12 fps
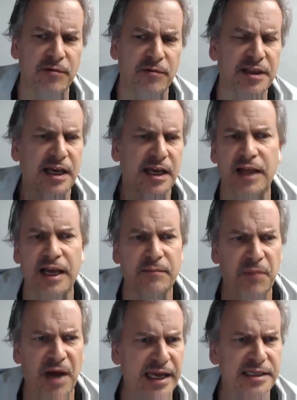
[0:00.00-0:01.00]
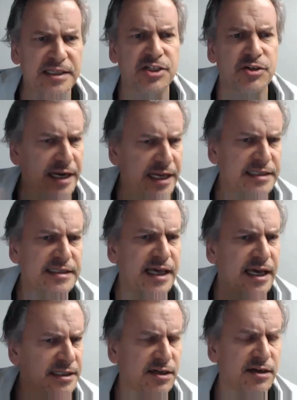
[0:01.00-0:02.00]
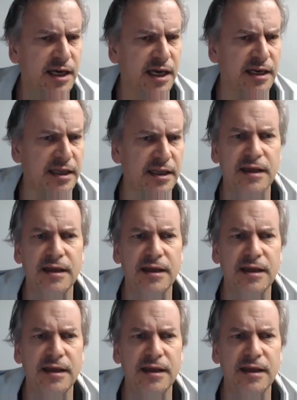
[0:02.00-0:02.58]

with kind of like biased training sets, or the kind of